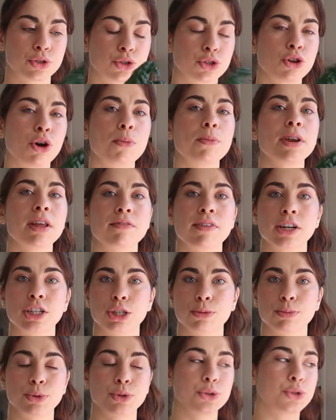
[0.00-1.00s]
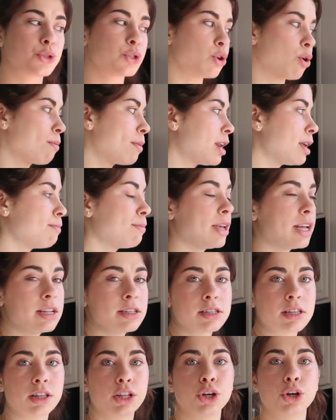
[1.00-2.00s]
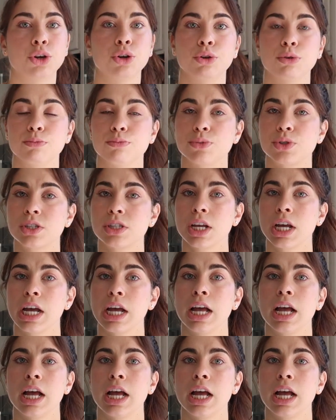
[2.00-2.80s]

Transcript: So many vegetables, so many beans and legumes.